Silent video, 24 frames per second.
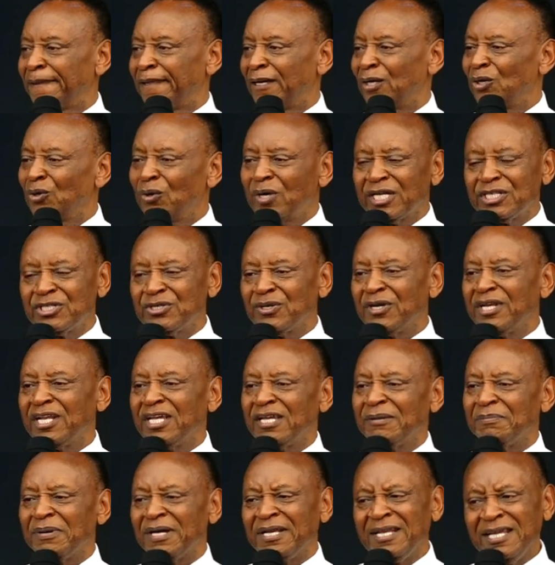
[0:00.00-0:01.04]
Look at your
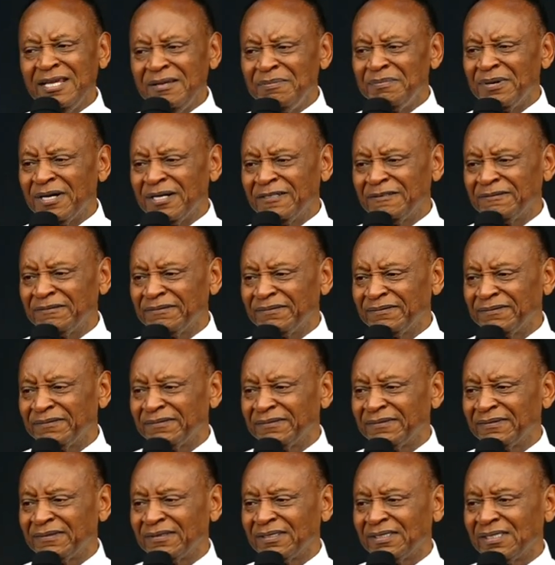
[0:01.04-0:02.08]
neighbor. Neighbor,
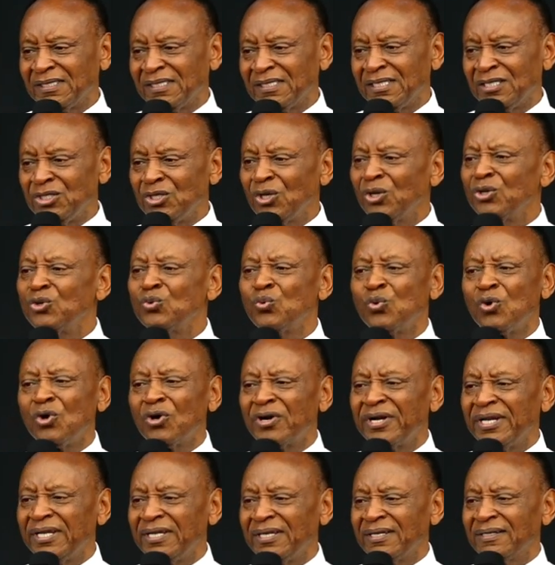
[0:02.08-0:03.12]
don't
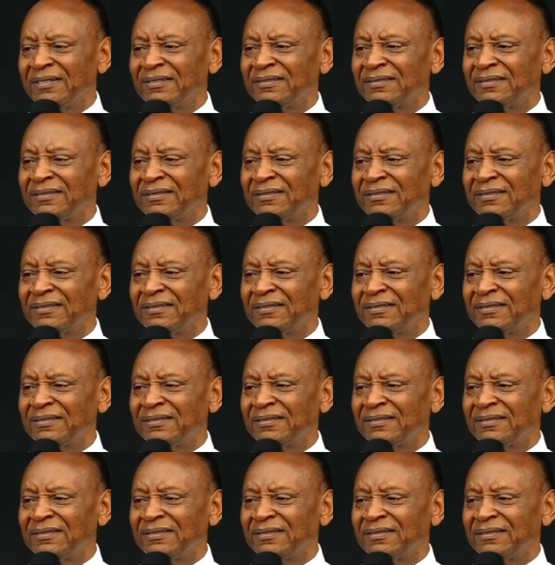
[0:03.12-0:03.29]
worry.